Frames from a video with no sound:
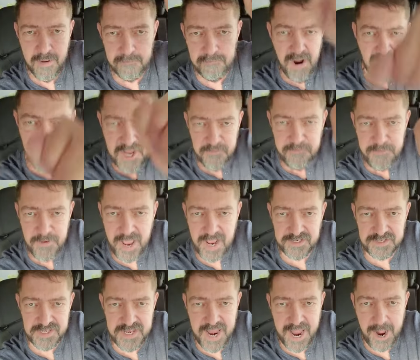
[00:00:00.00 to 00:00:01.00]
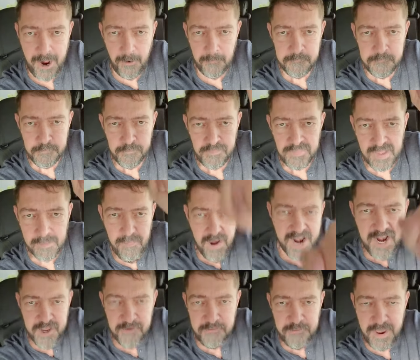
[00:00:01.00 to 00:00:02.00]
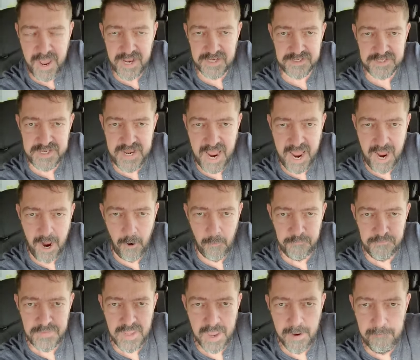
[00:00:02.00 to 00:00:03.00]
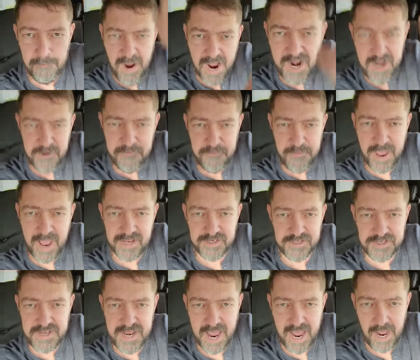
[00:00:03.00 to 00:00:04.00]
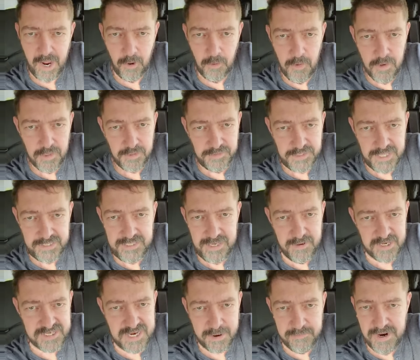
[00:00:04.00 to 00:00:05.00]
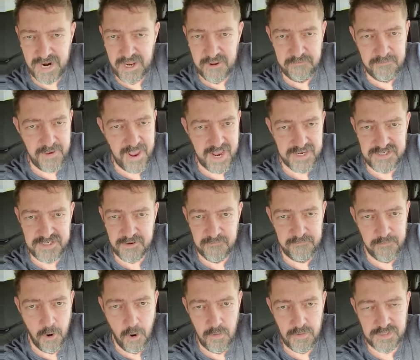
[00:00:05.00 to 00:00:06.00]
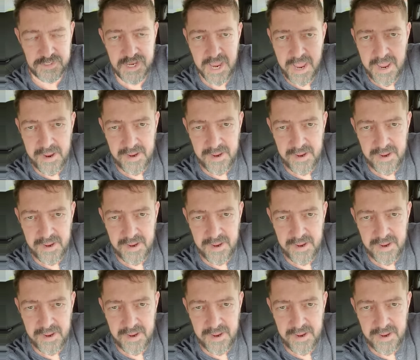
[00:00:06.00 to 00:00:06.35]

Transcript: Manifest now, manifest now, manifest now. The demons are manifesting, folks.